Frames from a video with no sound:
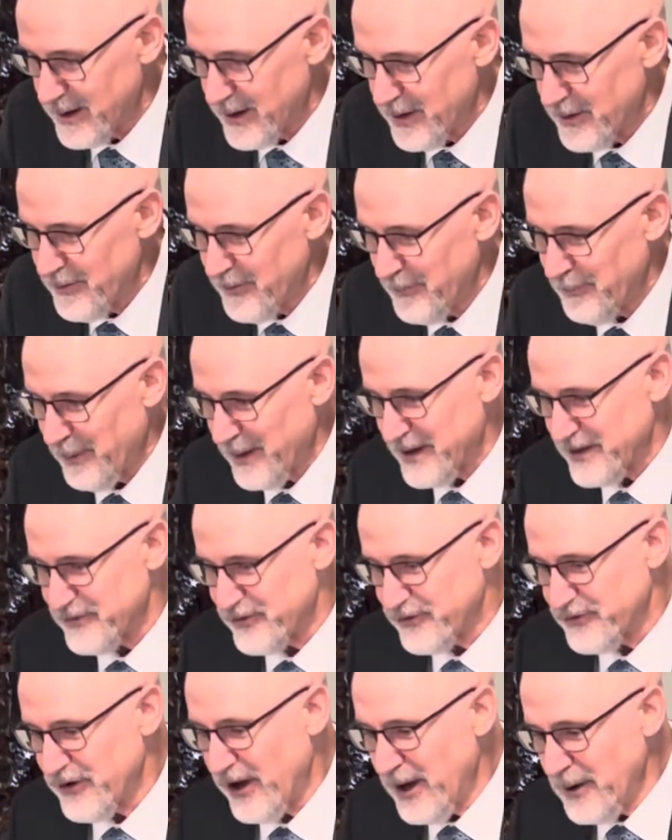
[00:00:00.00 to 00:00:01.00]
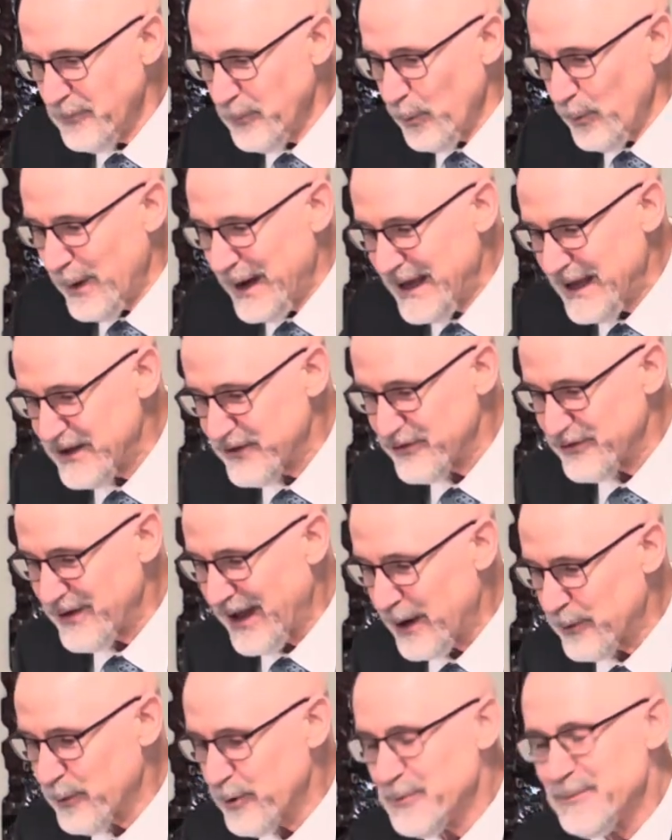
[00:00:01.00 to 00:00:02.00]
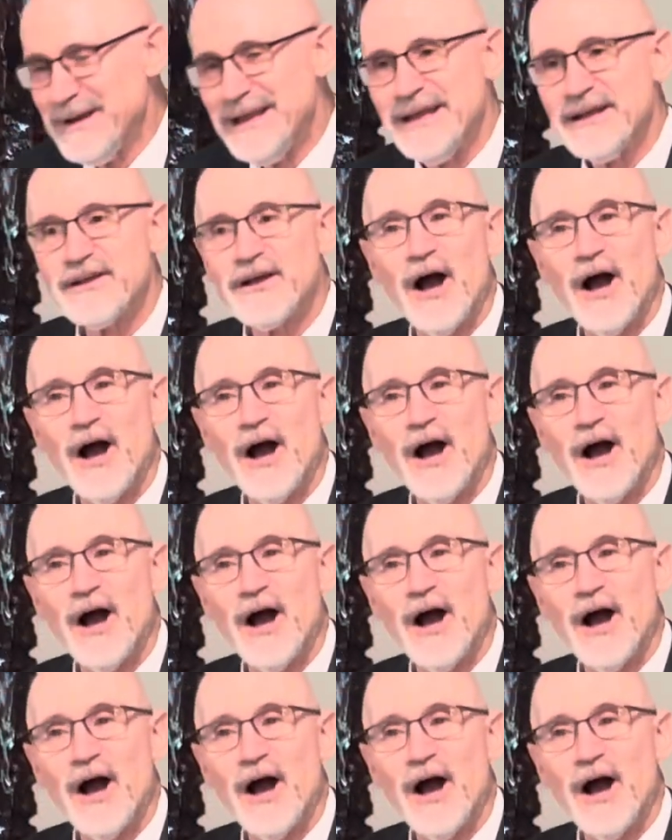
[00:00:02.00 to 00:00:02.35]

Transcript: But in some ways, that would be